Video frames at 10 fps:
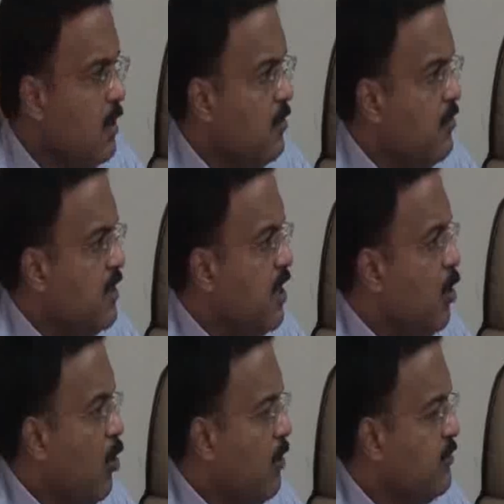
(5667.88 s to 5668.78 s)
with the
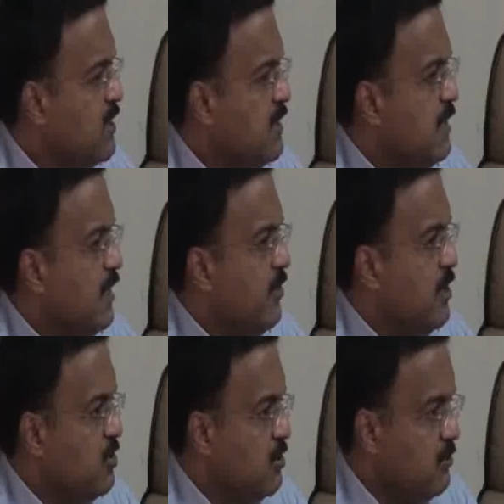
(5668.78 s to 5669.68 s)
law of the Sea
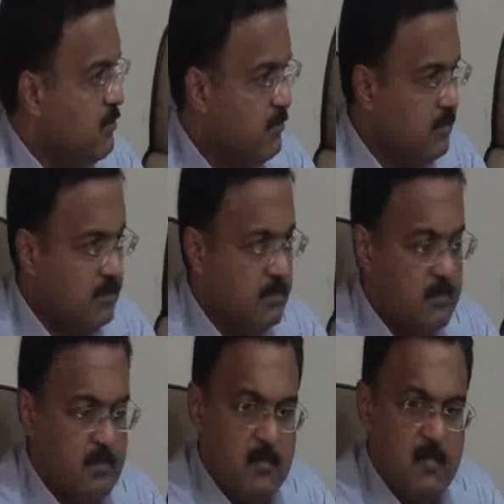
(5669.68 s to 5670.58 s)
Convention,
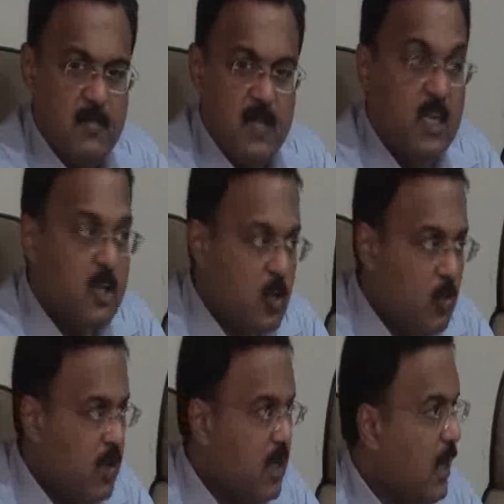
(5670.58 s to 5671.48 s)

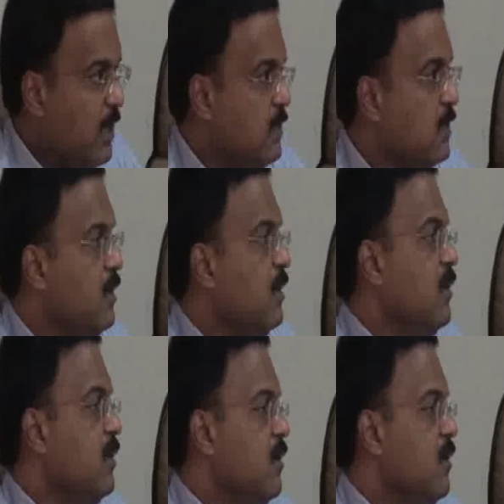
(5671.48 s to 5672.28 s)
including Article